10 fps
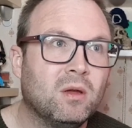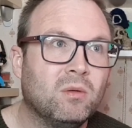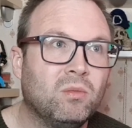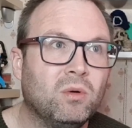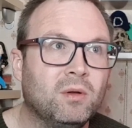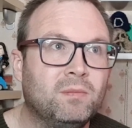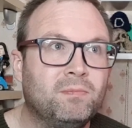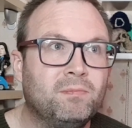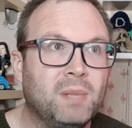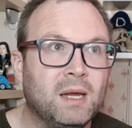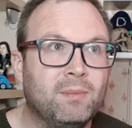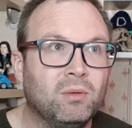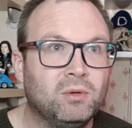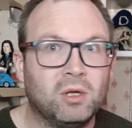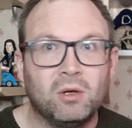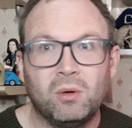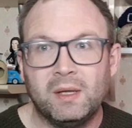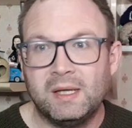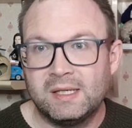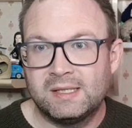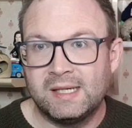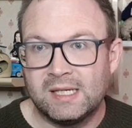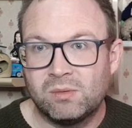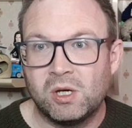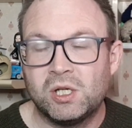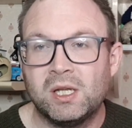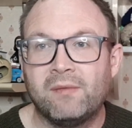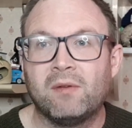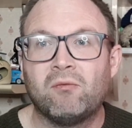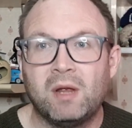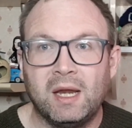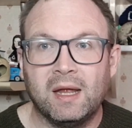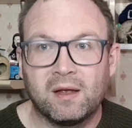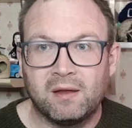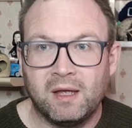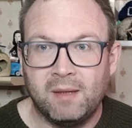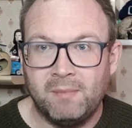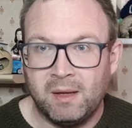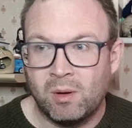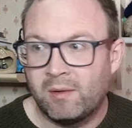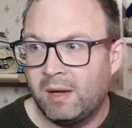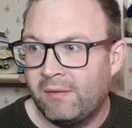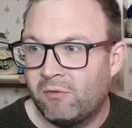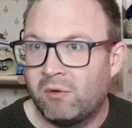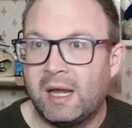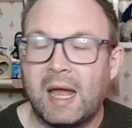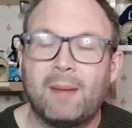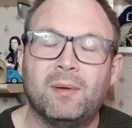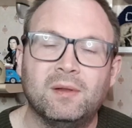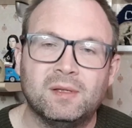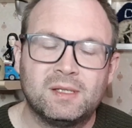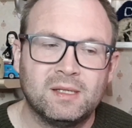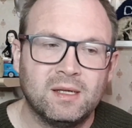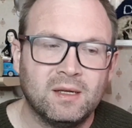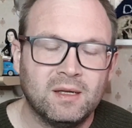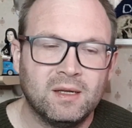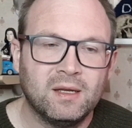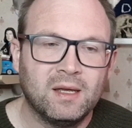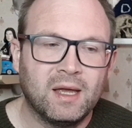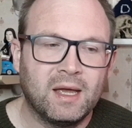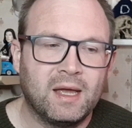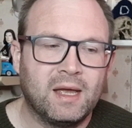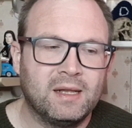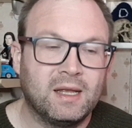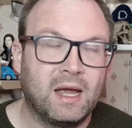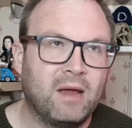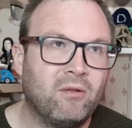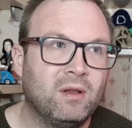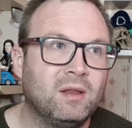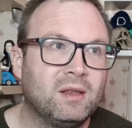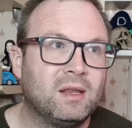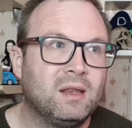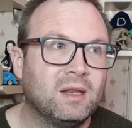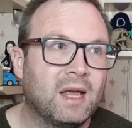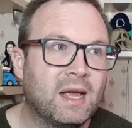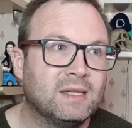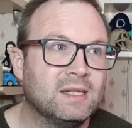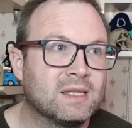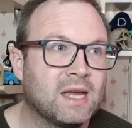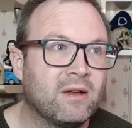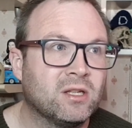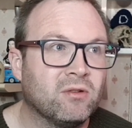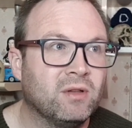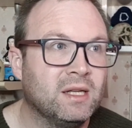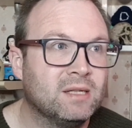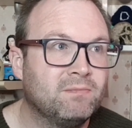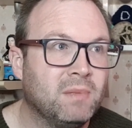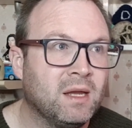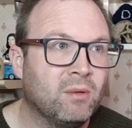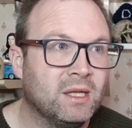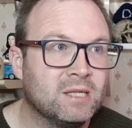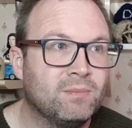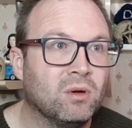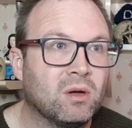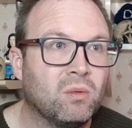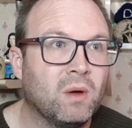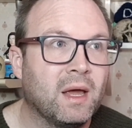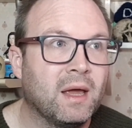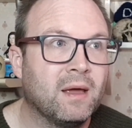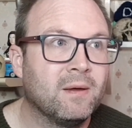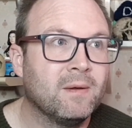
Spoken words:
would people do in this situation if it really, if it really happens. And Aarron has this character in in this book where